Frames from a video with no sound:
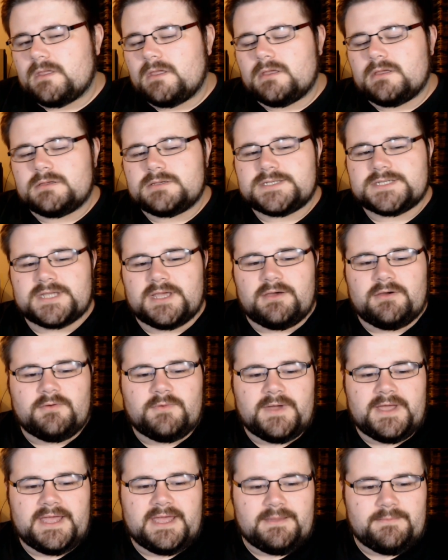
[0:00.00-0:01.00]

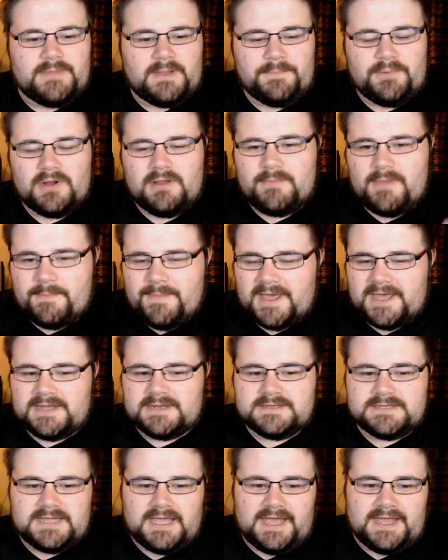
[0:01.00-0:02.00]
So I put it on my
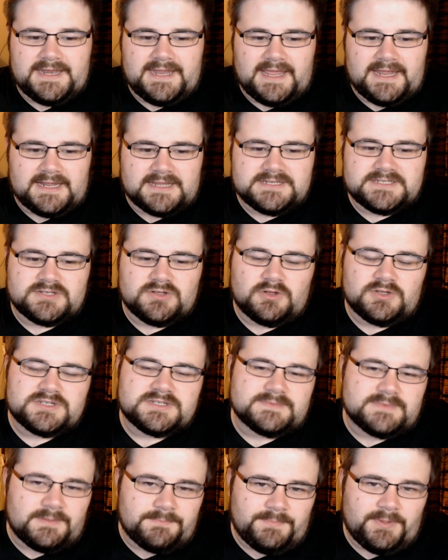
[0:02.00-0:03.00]
mind, and then I saw
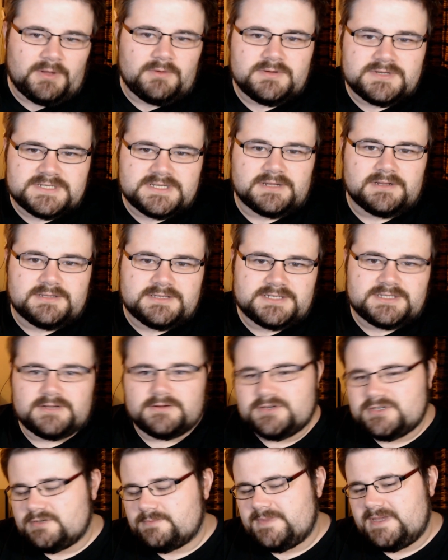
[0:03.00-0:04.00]
someone post on
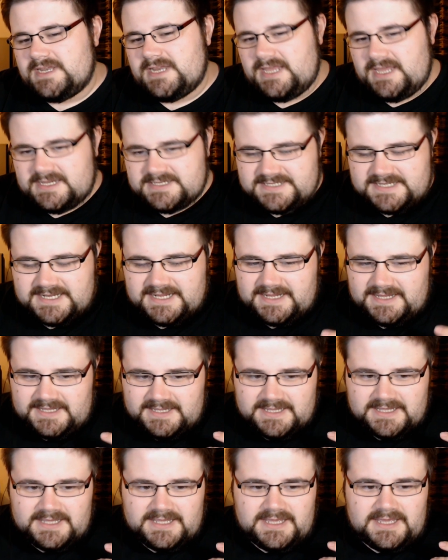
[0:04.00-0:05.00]
social media yesterday
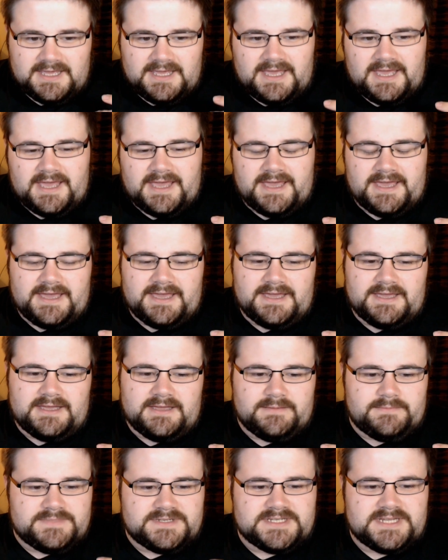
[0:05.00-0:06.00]

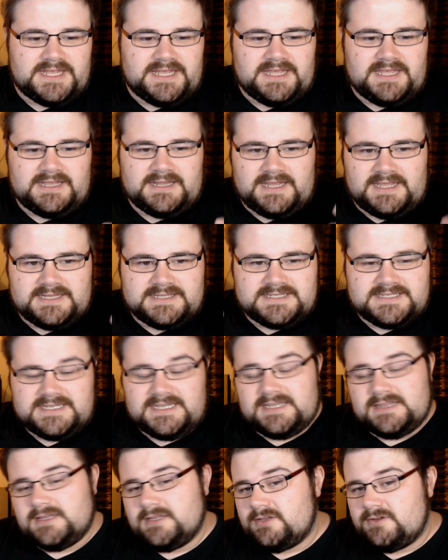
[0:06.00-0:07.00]
saying they'd
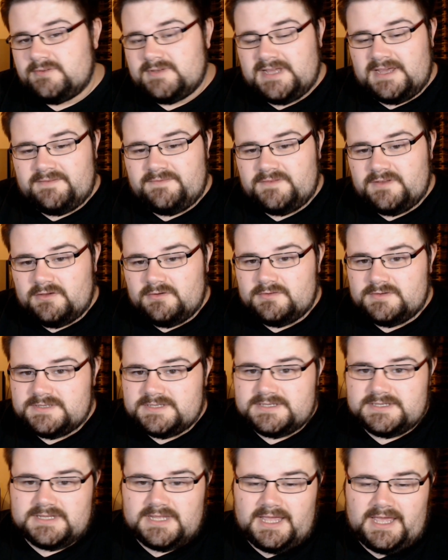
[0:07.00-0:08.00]
seen the new Death
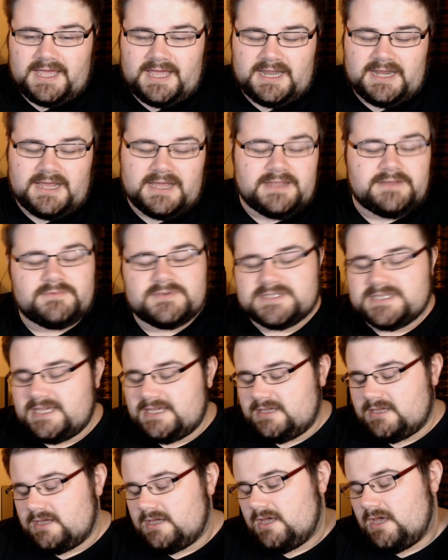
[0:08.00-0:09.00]
Note, and I was
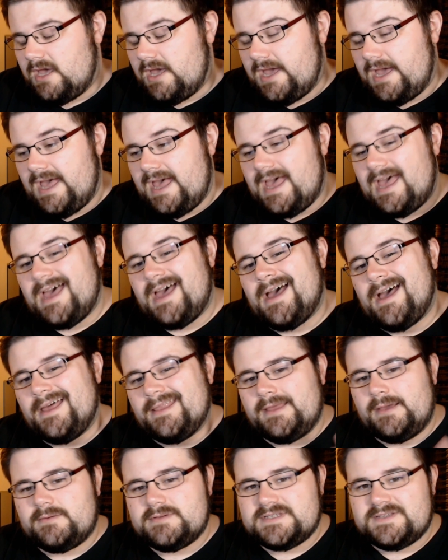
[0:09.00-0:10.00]
like, ah,
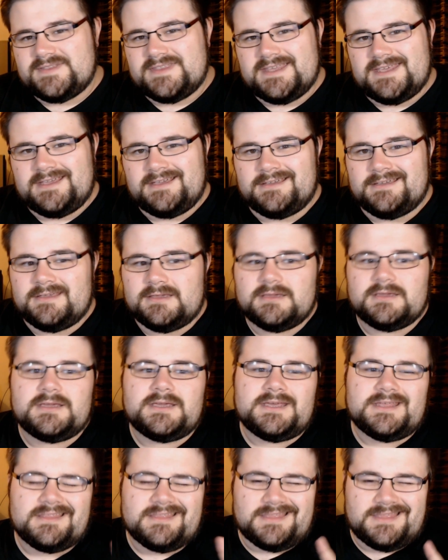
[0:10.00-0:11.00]
that was a thing.
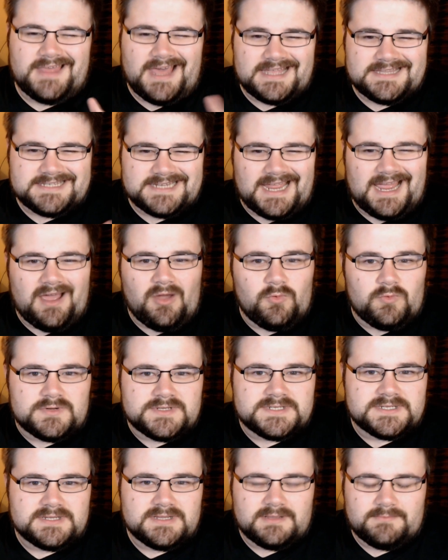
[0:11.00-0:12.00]
That's
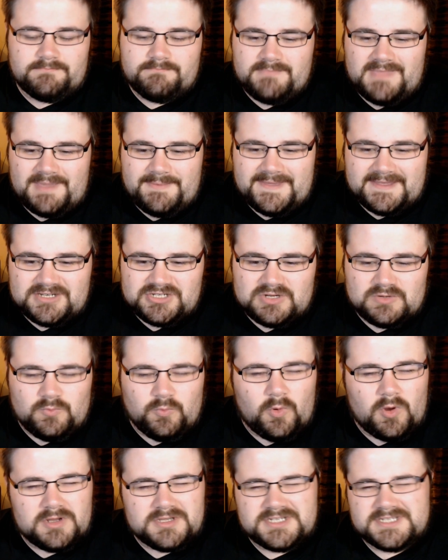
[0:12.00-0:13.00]
out. Maybe I should
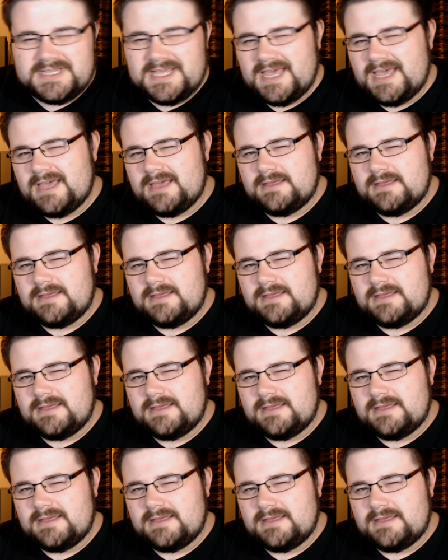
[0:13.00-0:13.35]
watch that.